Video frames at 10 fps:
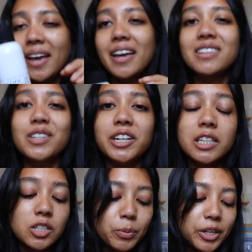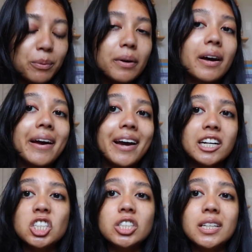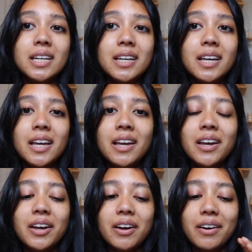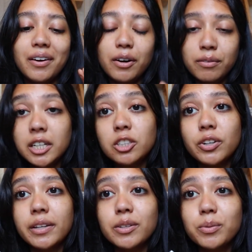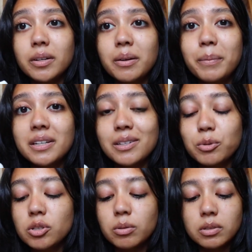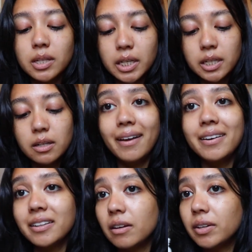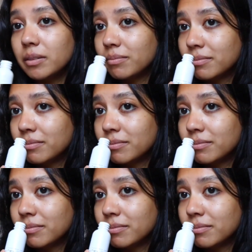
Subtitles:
and sorry to disappoint you, but I actually already tried this one because I was so excited and I love it.